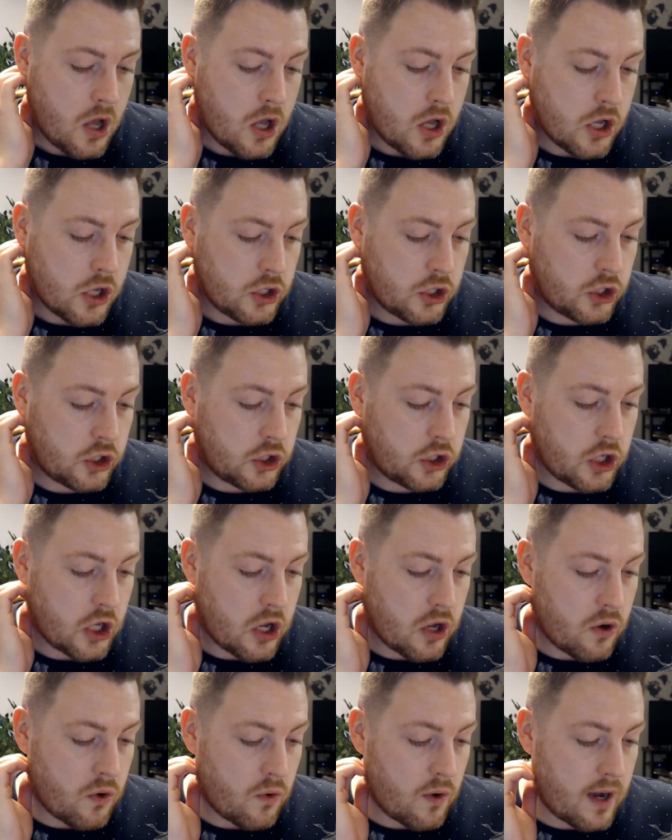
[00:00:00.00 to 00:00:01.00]

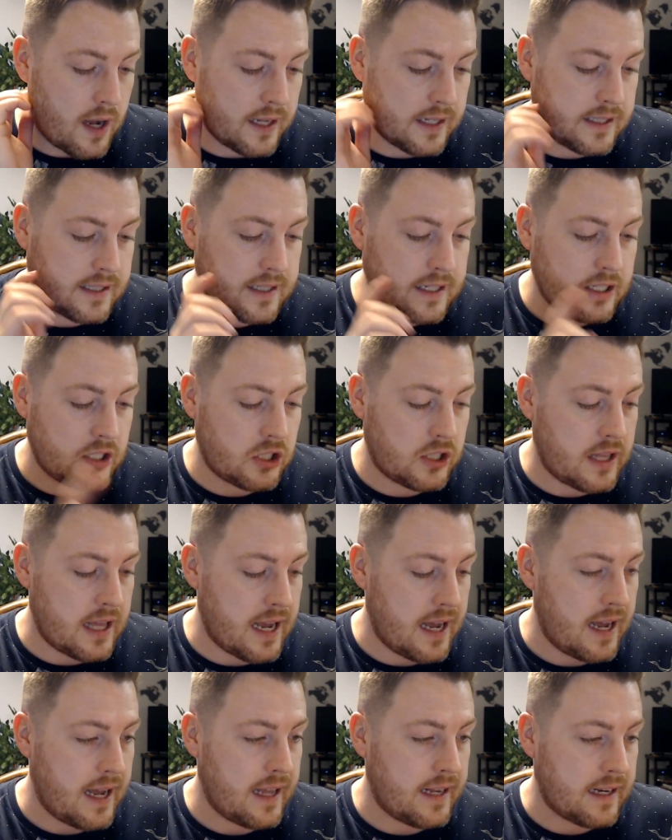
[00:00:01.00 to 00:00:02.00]
So I stitched
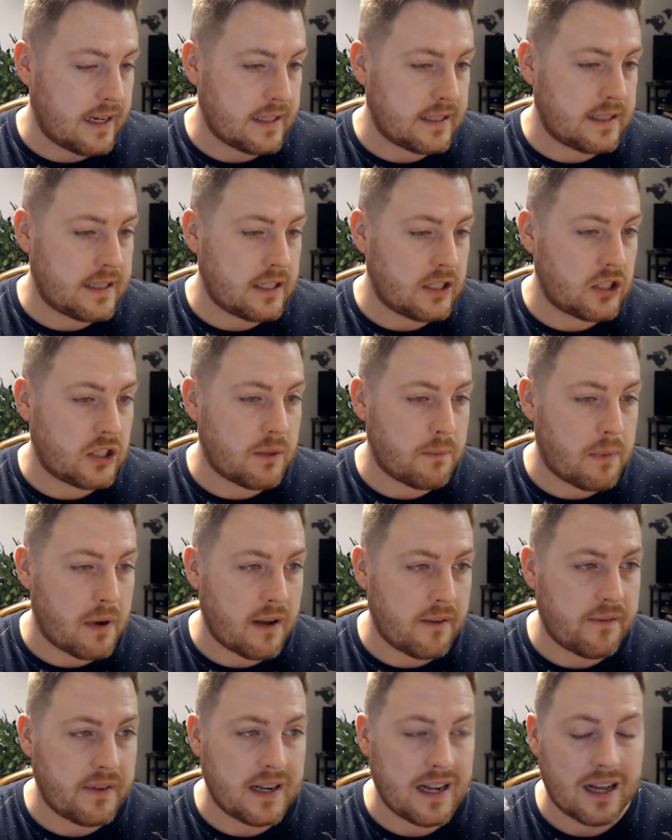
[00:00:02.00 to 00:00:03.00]
that, and I stitched the
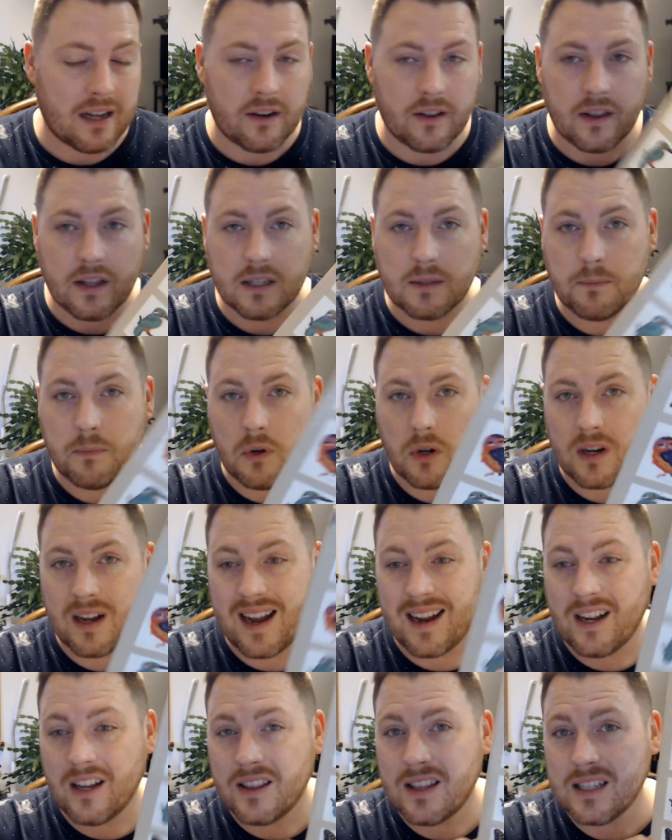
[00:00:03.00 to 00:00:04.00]
puffin out of this book.
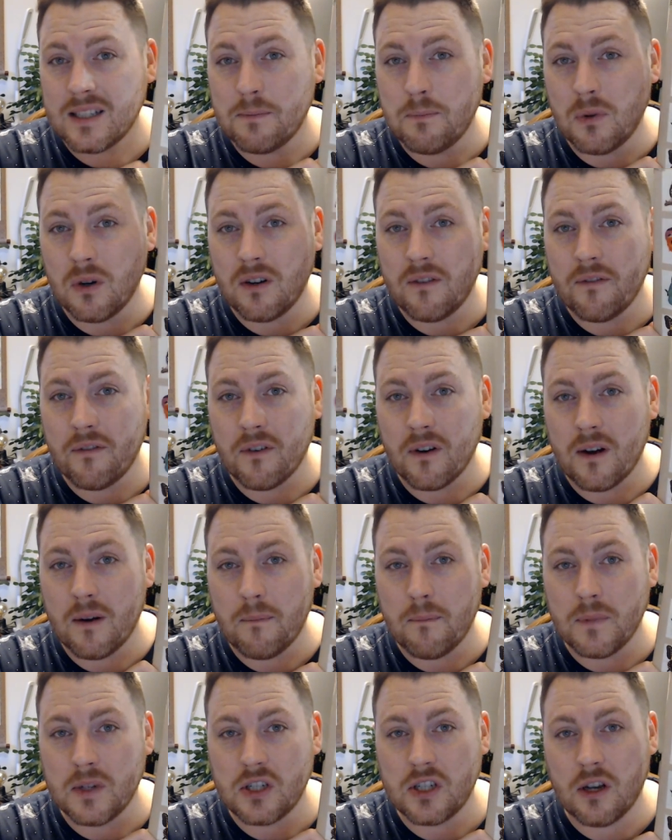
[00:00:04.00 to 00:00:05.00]
I got this book
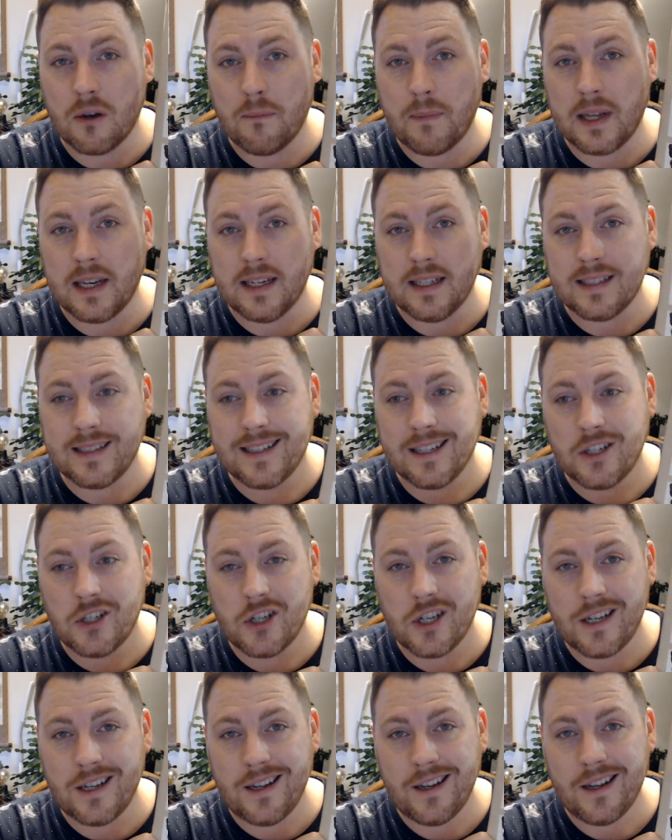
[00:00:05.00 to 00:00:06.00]
from Michelle Bendy
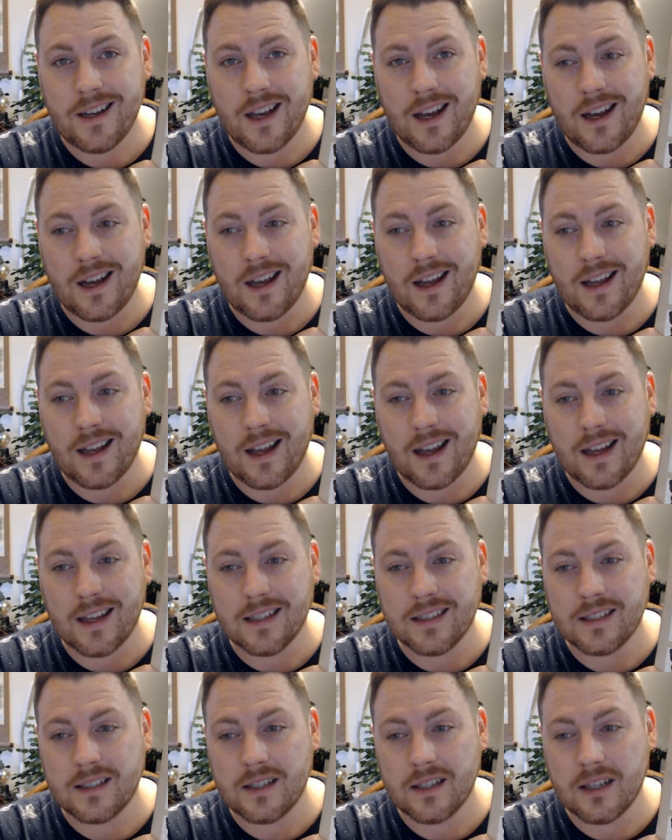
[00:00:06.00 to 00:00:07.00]
Stitchy
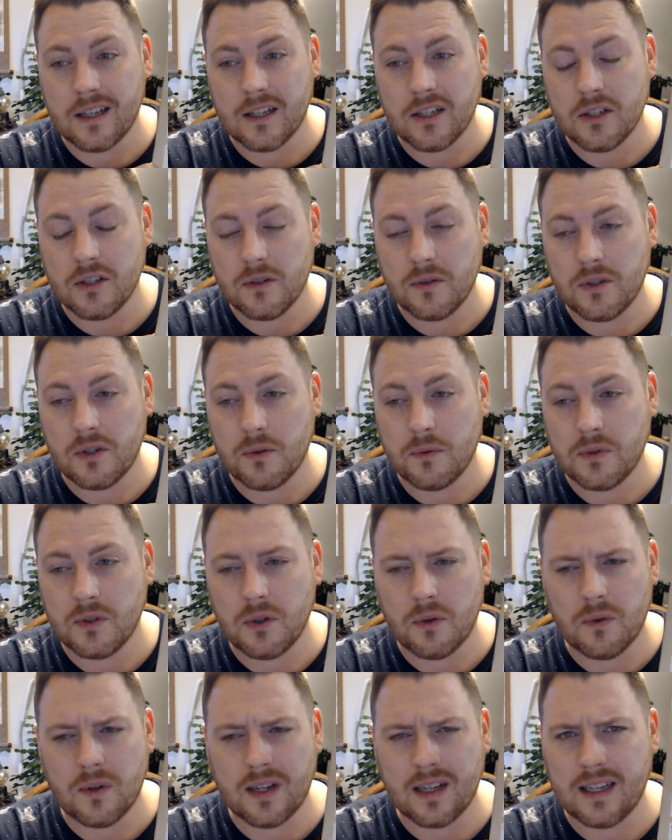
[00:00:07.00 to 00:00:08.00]
she was
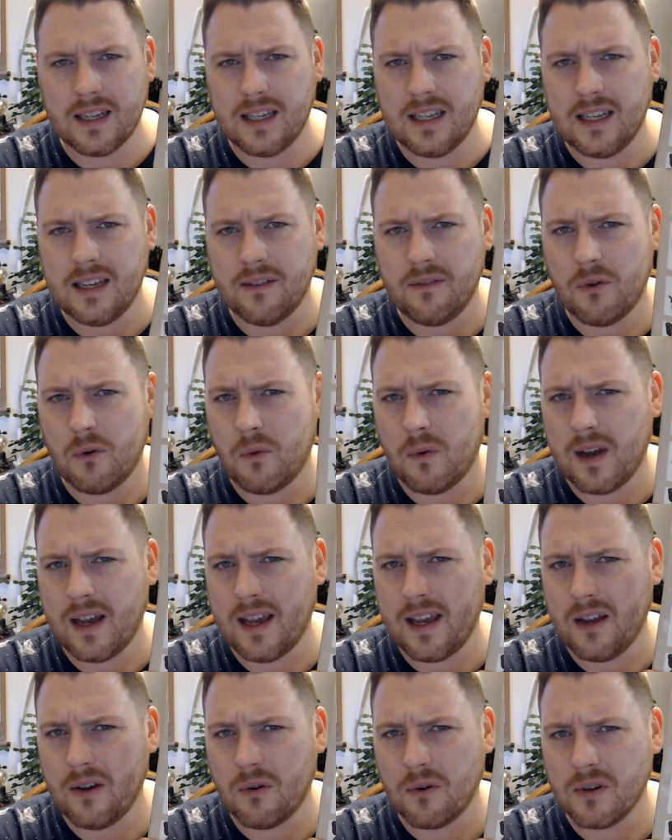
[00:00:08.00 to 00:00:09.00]
doing a
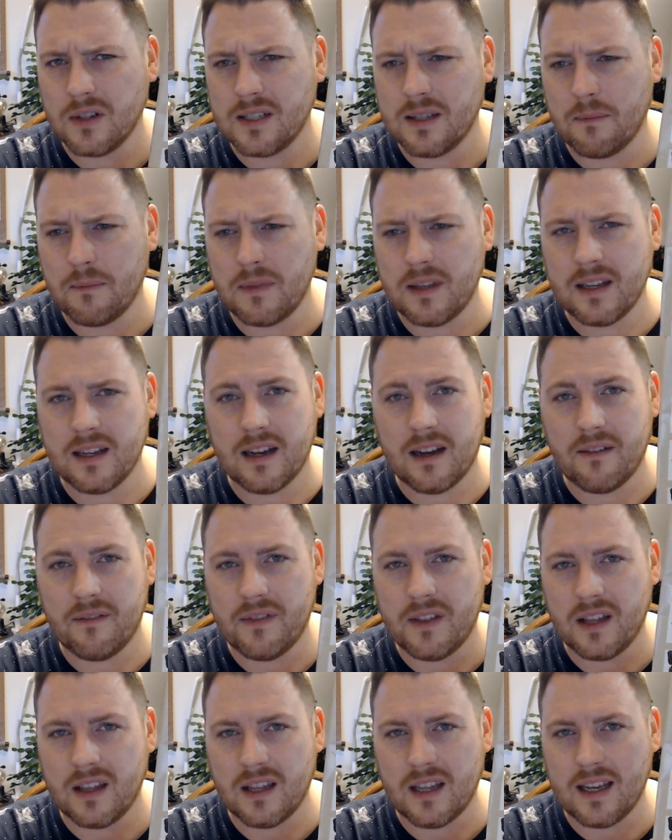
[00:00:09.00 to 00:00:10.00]
giveaway or something of
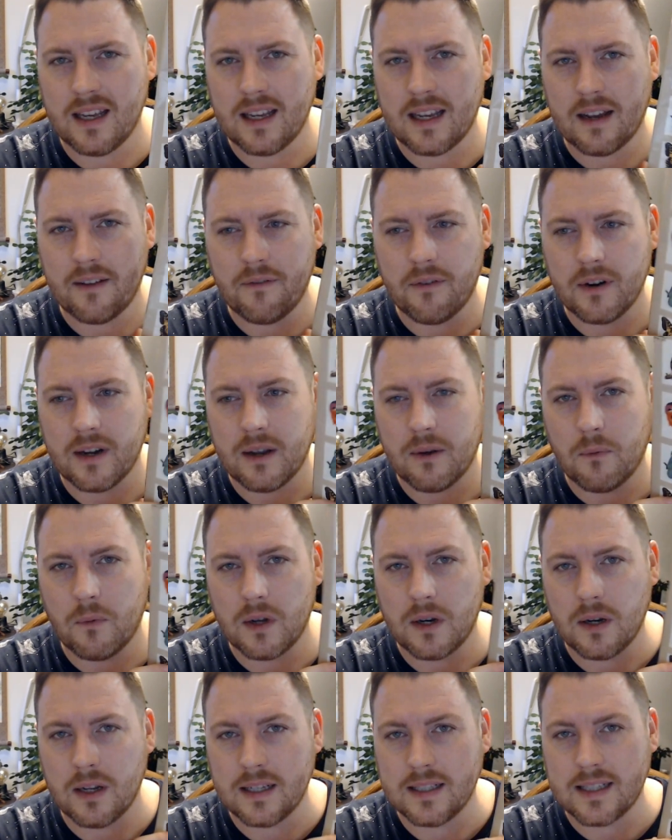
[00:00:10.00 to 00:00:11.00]
the like. I forget what
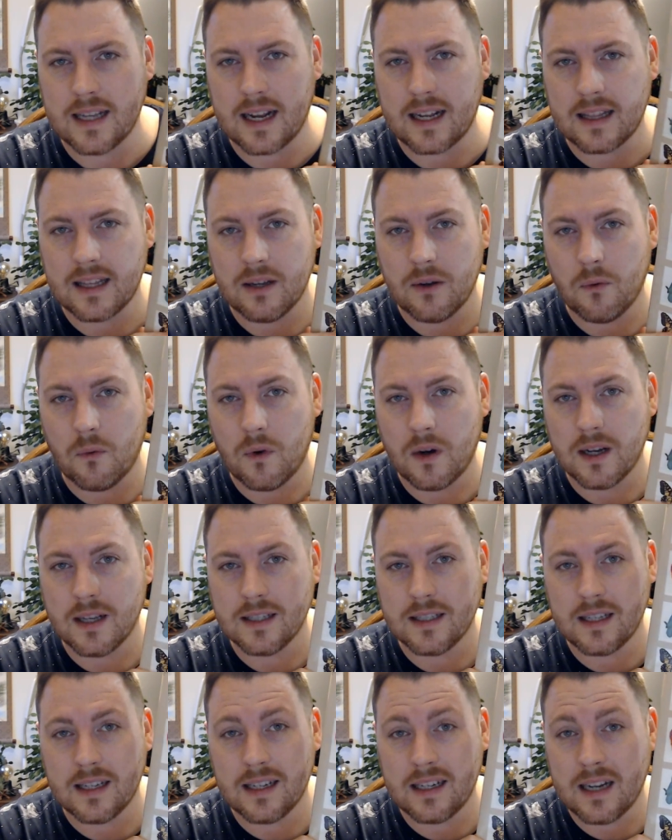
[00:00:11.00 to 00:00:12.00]
exactly it
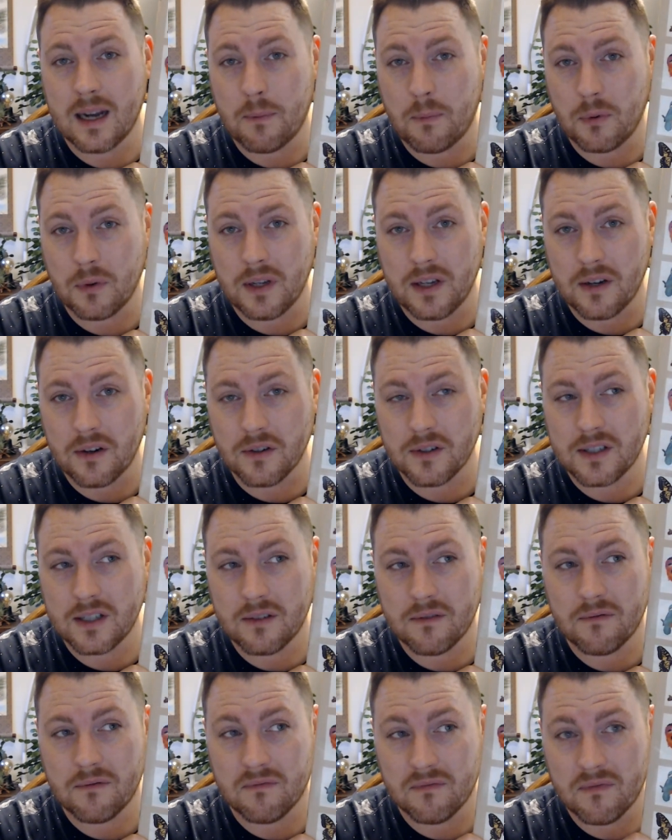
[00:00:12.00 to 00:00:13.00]
was. A couple years,
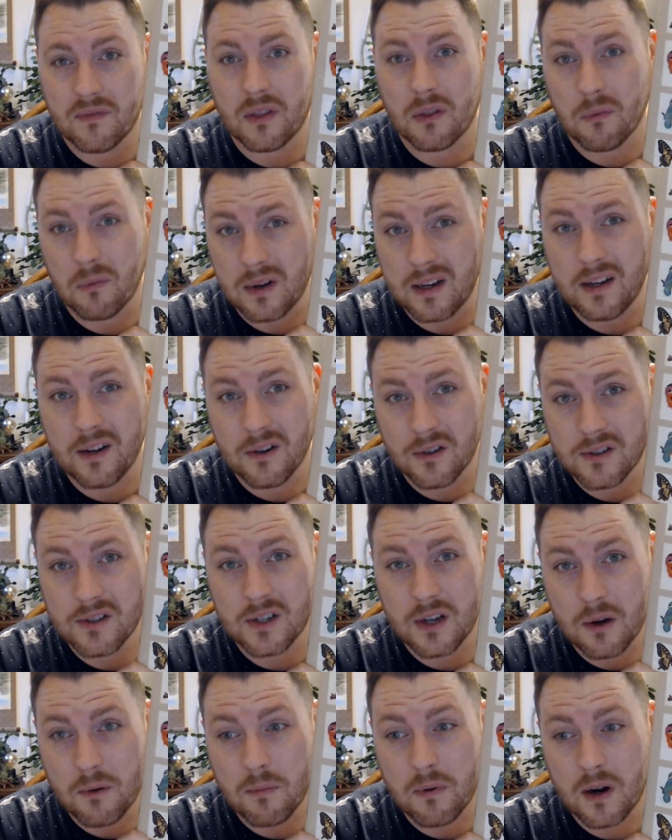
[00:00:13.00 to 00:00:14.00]
3 years
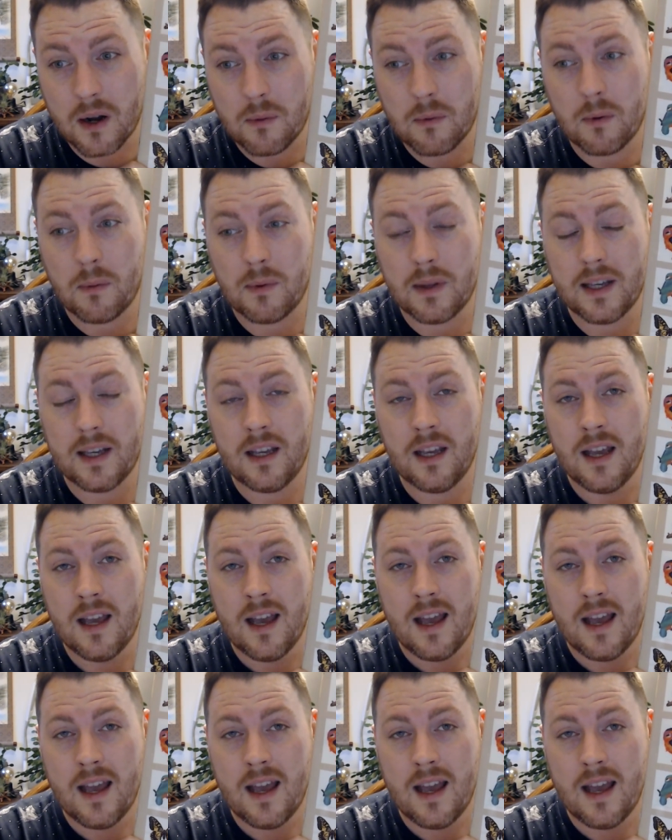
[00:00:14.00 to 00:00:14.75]
ago probably.